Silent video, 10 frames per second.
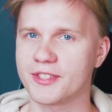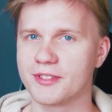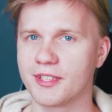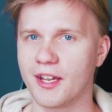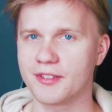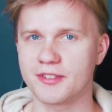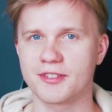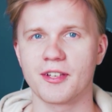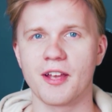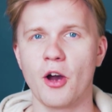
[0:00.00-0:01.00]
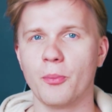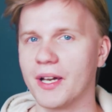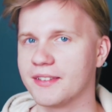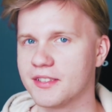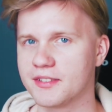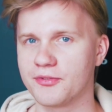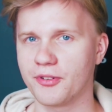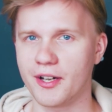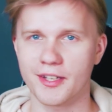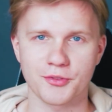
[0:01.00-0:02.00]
indicators can help identify a